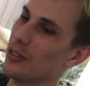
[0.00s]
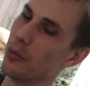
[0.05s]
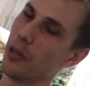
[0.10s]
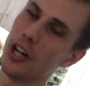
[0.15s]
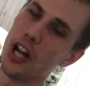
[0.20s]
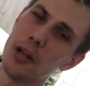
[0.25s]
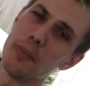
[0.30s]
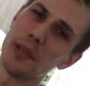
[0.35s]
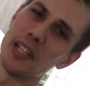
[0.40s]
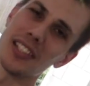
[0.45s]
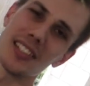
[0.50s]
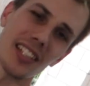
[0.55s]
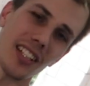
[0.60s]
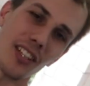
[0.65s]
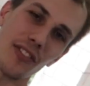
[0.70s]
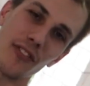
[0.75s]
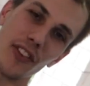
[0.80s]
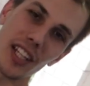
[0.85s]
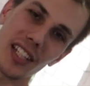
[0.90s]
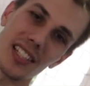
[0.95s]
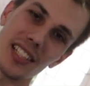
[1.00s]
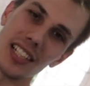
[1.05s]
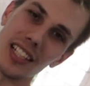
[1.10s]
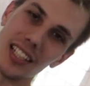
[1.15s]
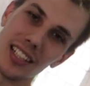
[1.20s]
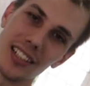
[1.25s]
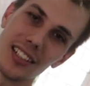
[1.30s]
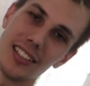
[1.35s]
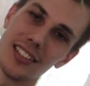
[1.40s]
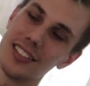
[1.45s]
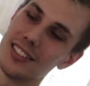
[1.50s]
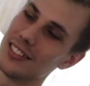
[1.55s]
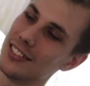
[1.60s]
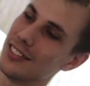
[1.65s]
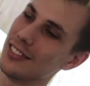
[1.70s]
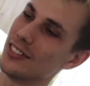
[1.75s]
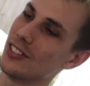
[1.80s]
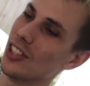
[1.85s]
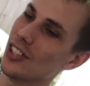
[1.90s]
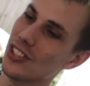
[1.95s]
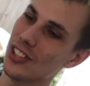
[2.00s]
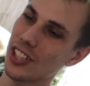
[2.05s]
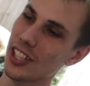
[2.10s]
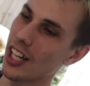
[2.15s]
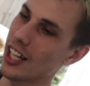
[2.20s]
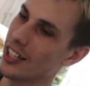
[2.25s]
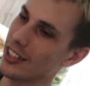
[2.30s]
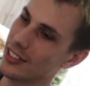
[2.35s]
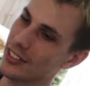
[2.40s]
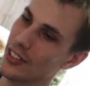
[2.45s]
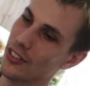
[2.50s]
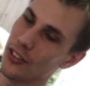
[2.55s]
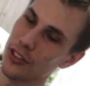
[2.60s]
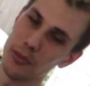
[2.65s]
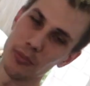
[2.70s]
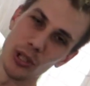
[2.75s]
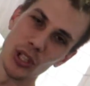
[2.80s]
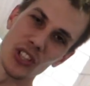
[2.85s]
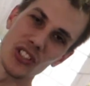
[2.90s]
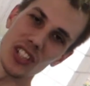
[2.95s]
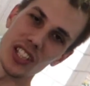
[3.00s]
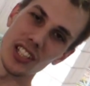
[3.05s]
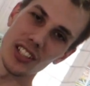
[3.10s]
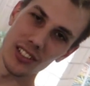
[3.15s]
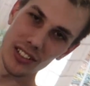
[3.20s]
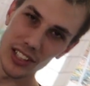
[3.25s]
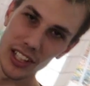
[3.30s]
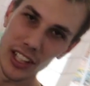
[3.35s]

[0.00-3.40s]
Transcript: We're hoping it's going to fix it. Just, you know, through music.